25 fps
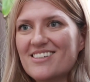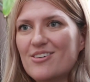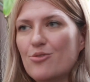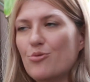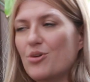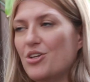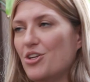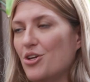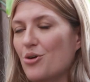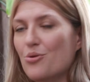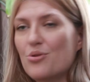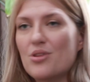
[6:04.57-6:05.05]

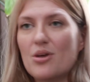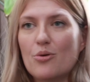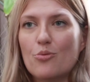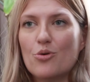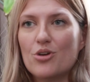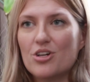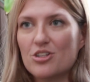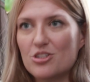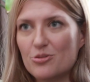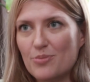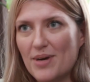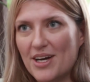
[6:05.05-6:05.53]
We knew they
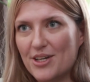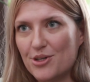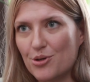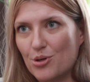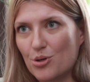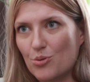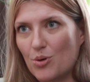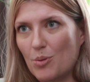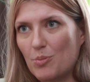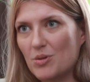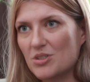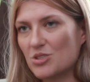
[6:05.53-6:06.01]
wanted to ban
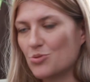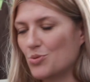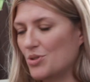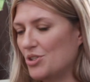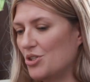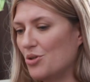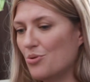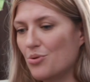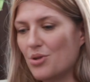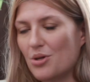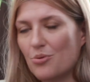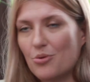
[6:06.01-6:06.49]
nuclear weapons. We
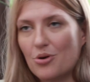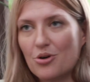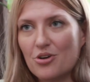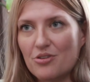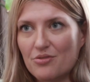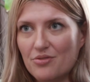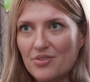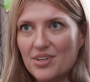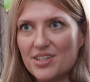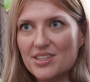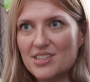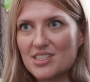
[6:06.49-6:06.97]
knew they were
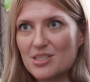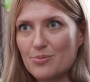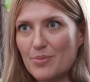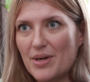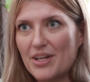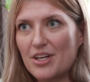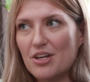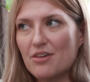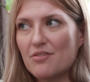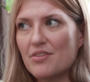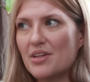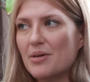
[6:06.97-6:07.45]
convinced,
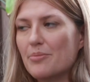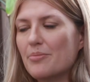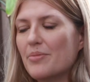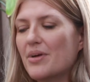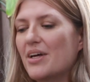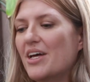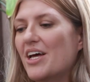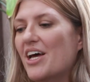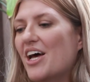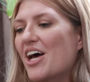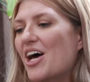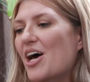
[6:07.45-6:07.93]
many of them.
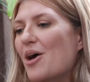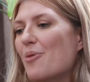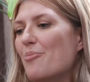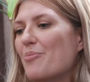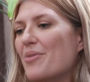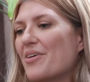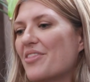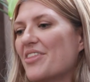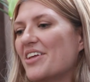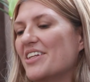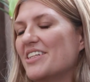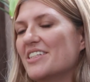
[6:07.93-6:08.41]

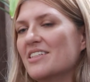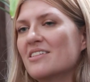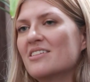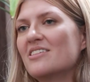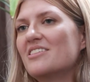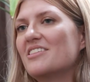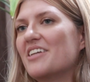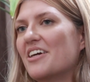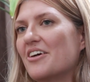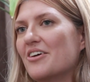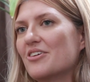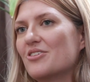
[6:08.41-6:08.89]
But they
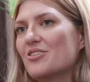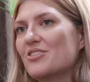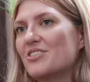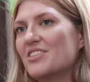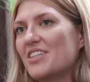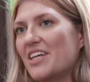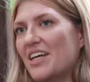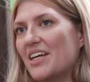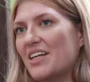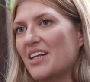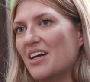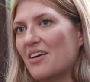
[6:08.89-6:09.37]
didn't dare to
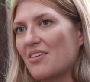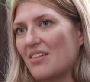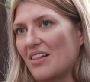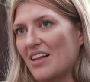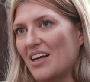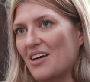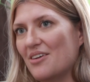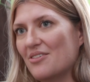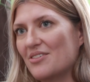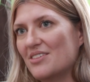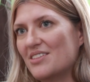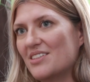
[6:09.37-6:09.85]
say it out
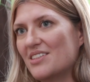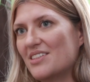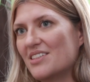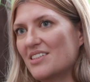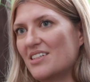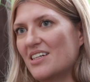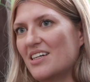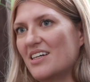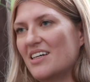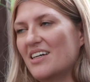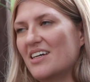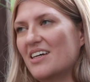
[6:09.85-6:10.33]
loud.
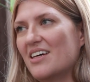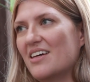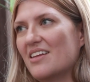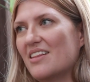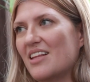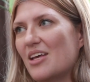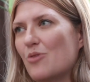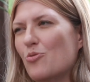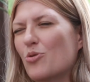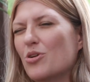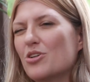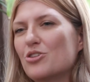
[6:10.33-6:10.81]

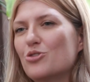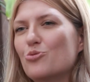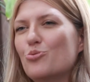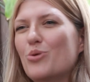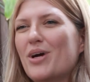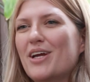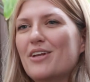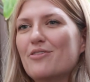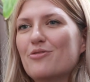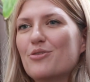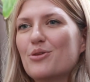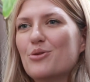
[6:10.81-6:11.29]
And they wanted to
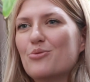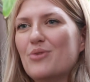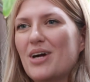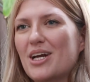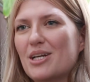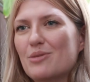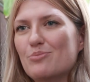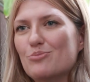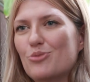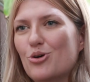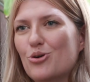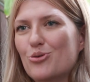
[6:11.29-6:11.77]
wait for the
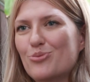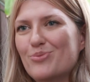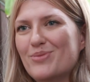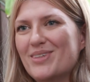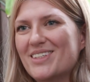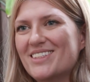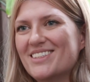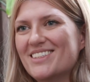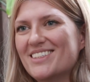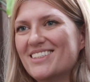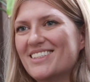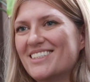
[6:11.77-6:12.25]
right
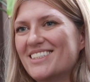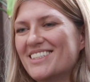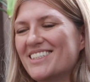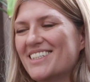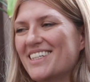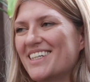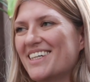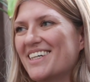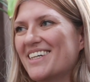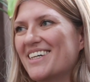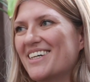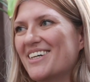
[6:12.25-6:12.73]
moment.
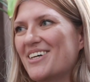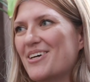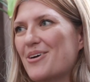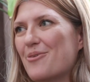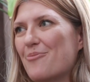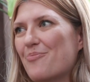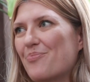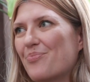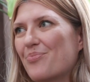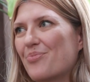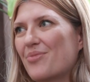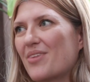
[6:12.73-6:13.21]

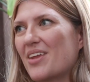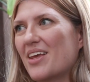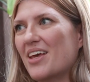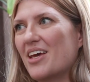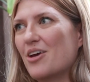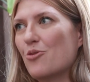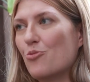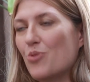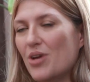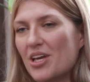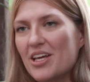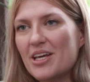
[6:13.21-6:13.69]

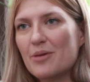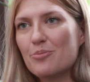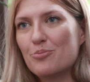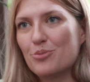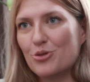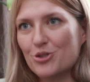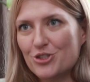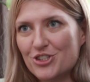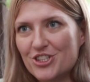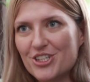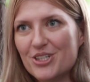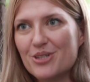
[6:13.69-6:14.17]
And we kept
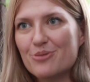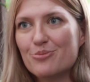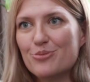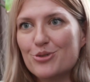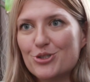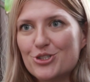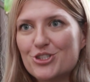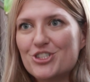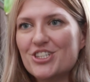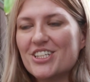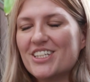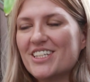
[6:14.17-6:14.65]
pushing and
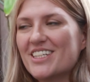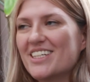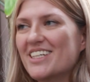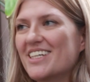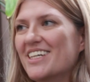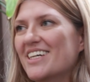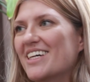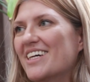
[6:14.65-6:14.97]
pushing.